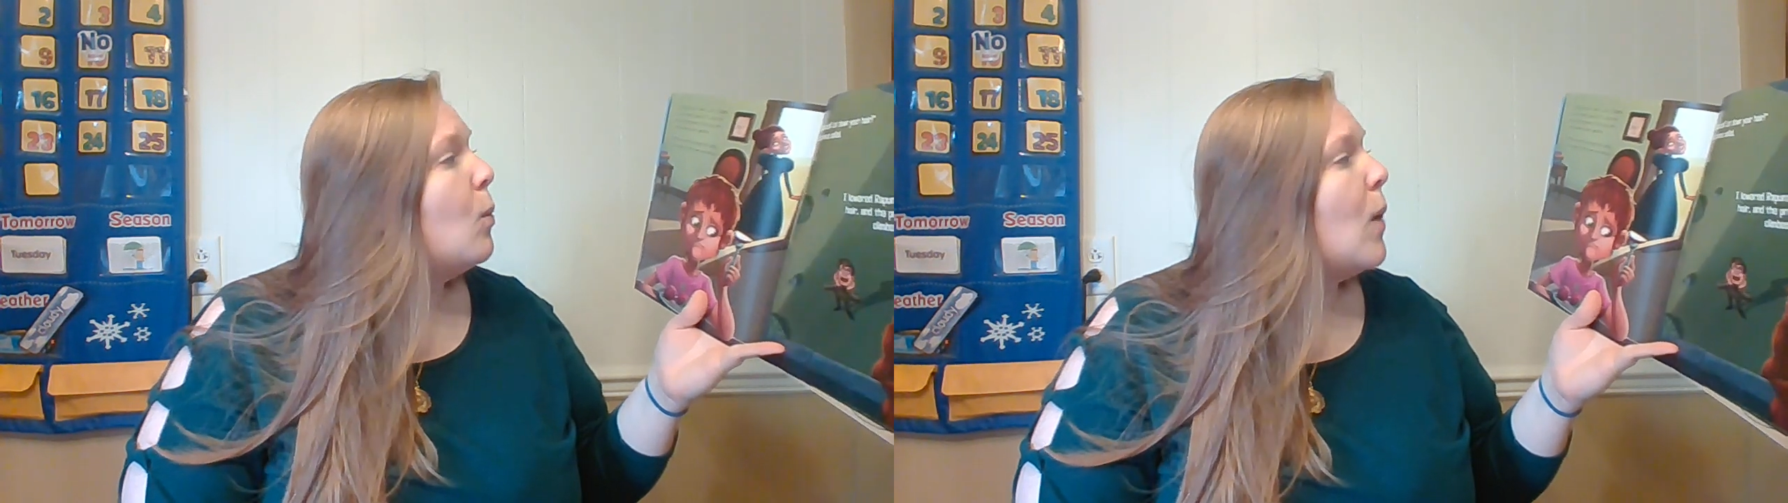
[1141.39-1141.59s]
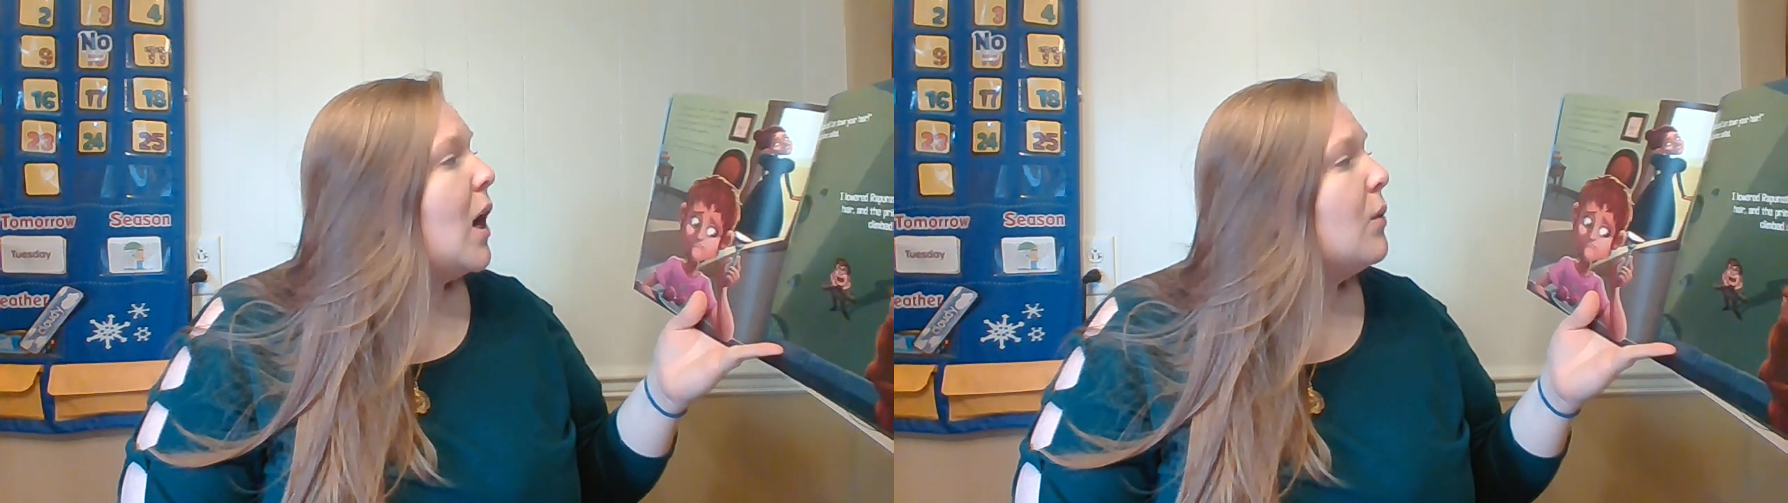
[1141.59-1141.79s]

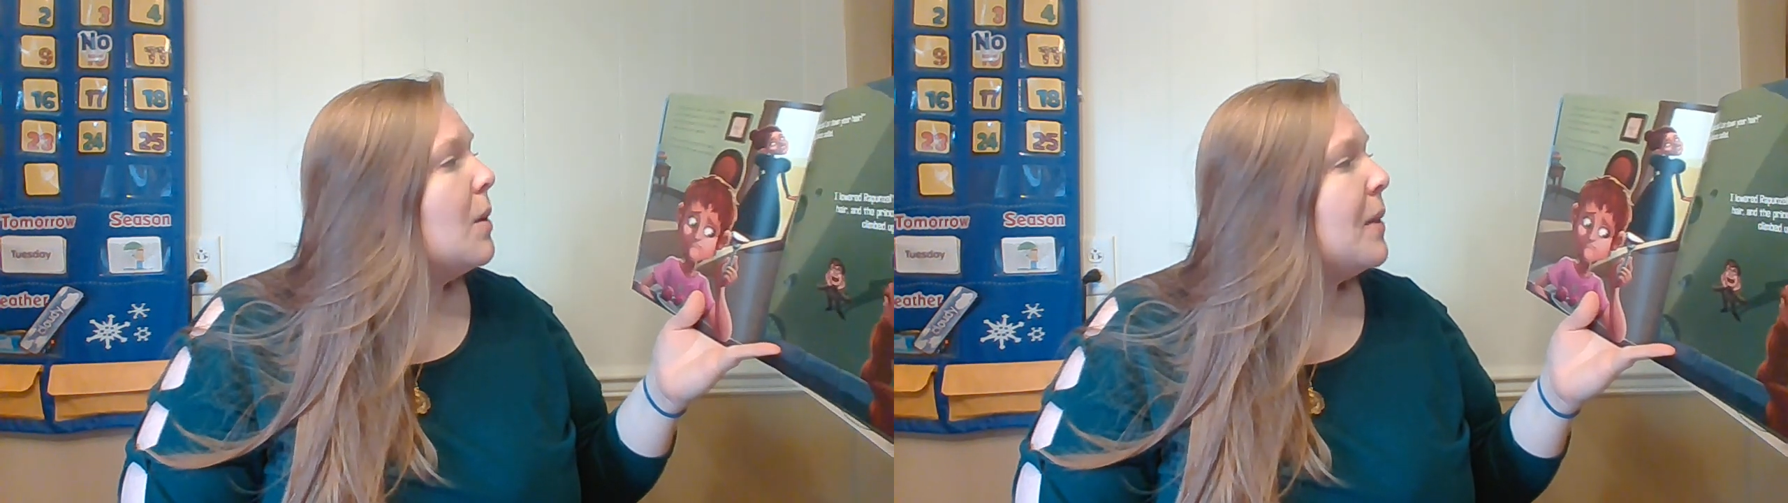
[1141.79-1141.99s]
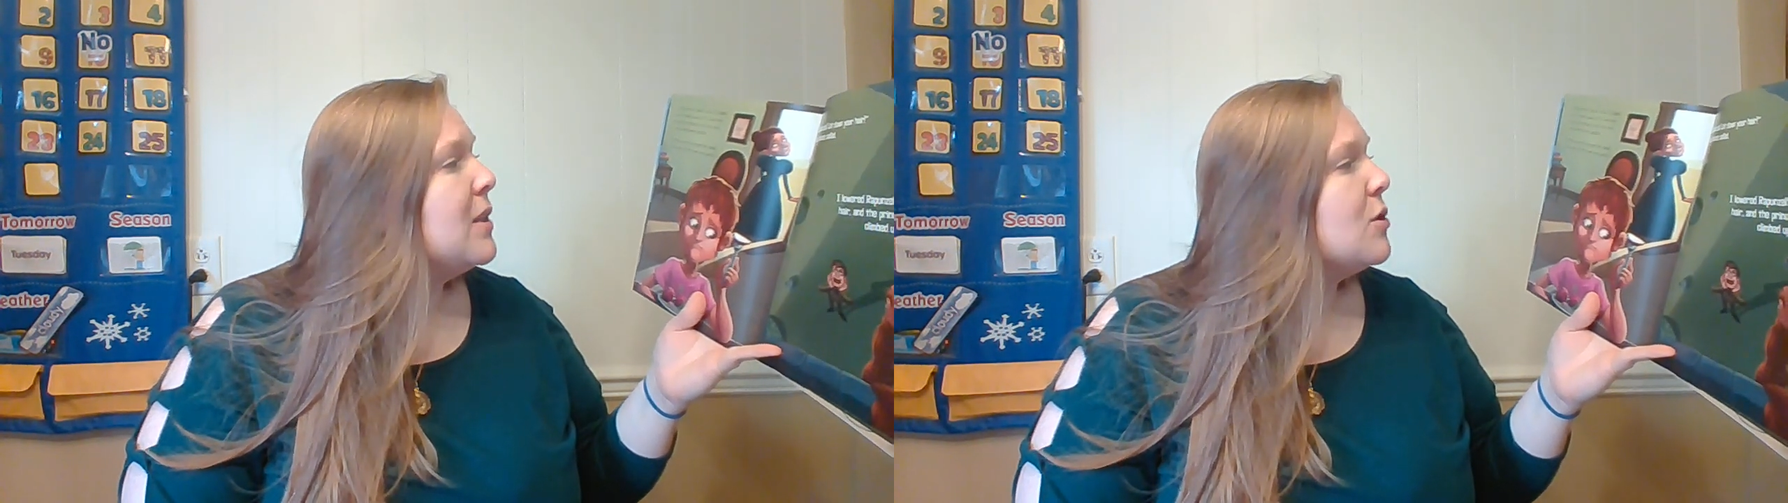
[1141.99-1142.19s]
While
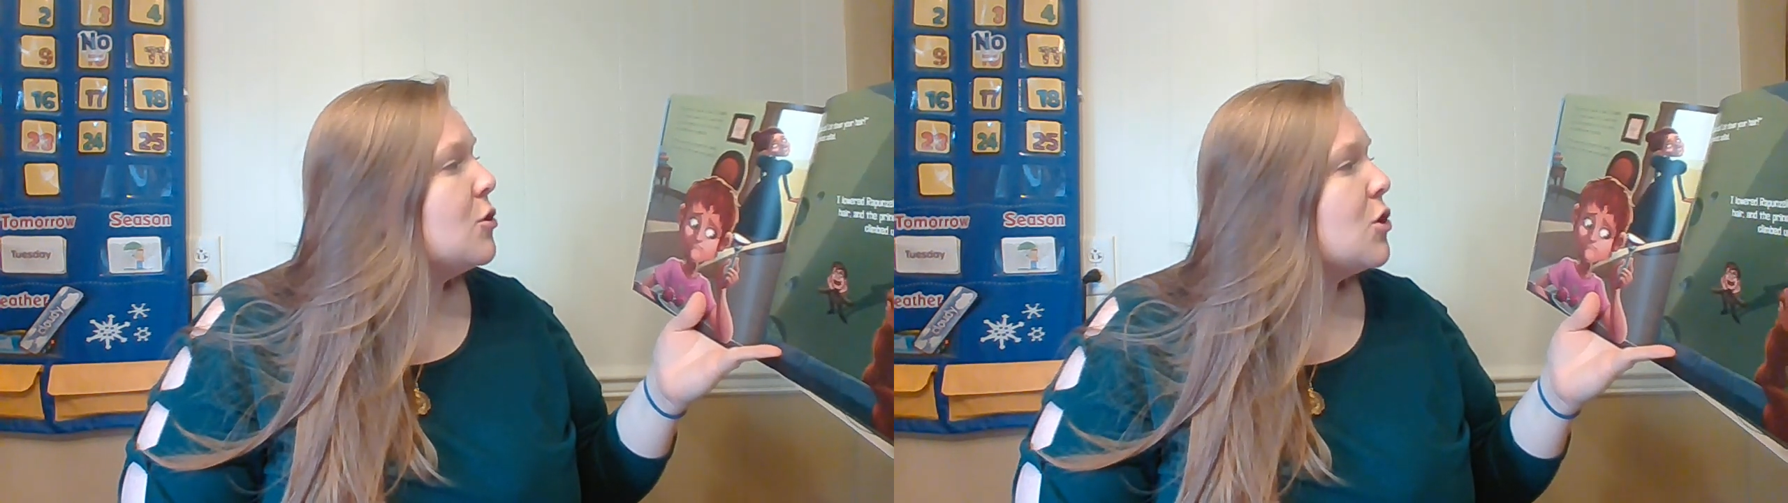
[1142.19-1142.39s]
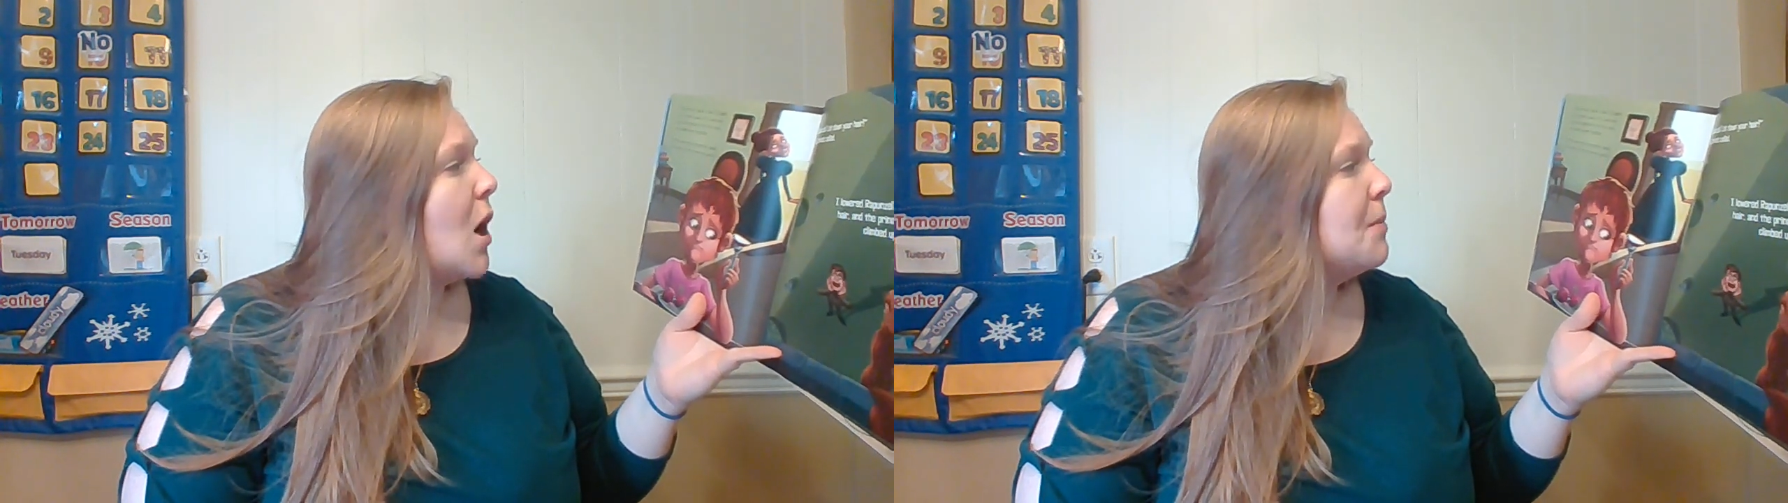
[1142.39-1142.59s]

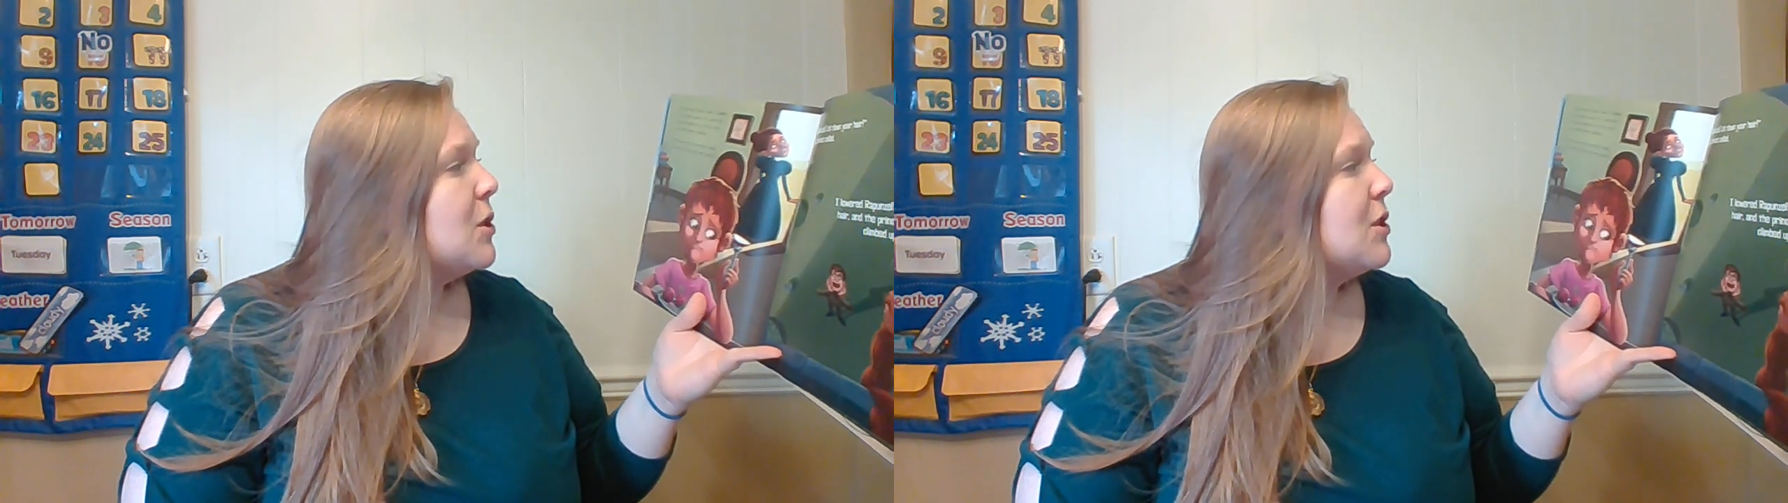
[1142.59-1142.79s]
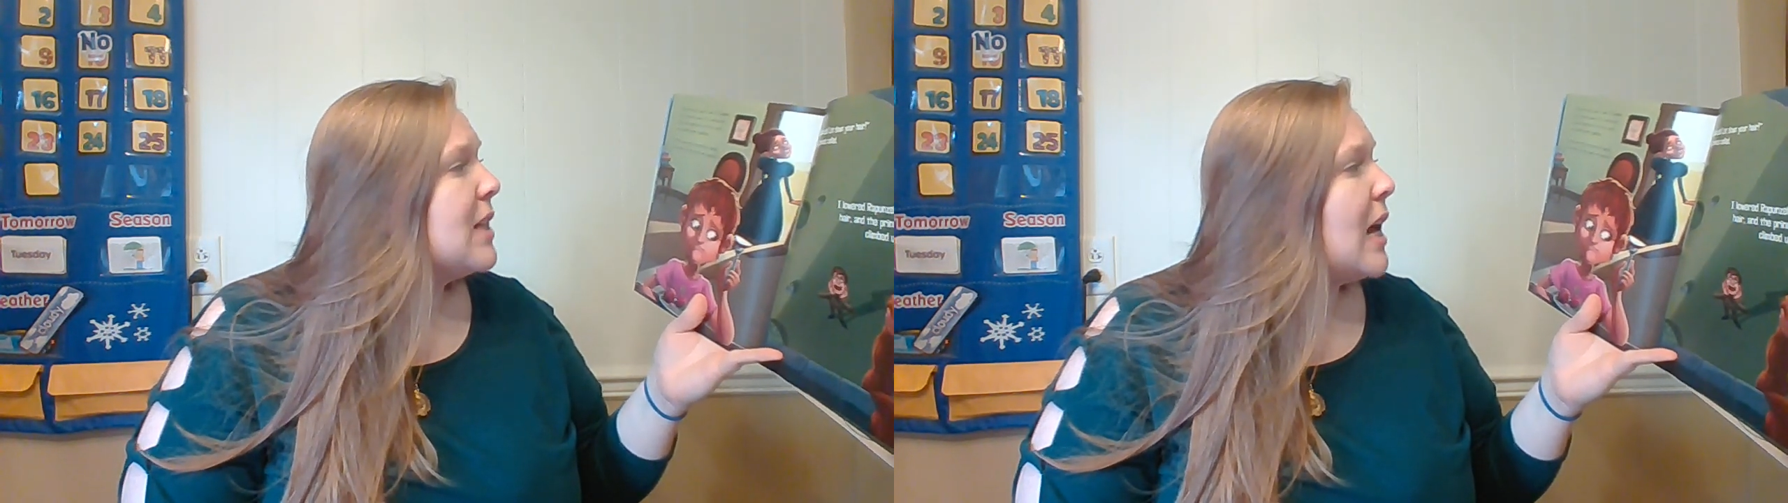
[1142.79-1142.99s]
Rapunzel chomped
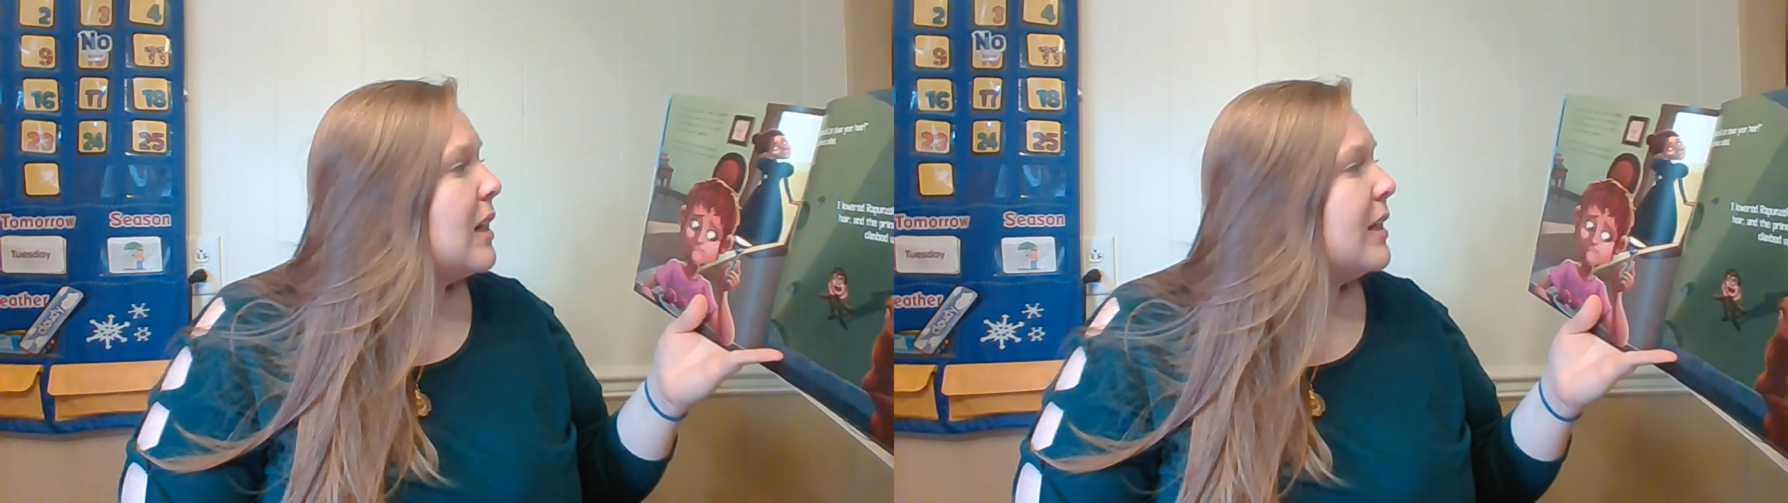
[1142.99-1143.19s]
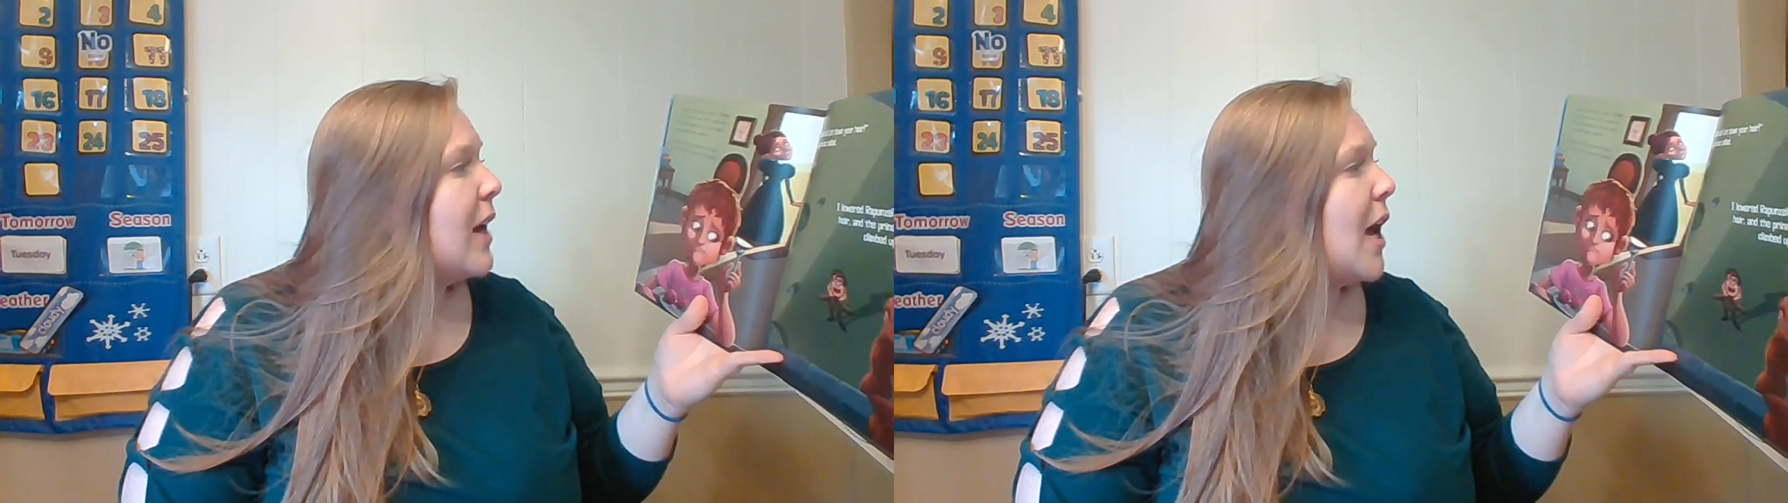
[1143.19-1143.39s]
her salad,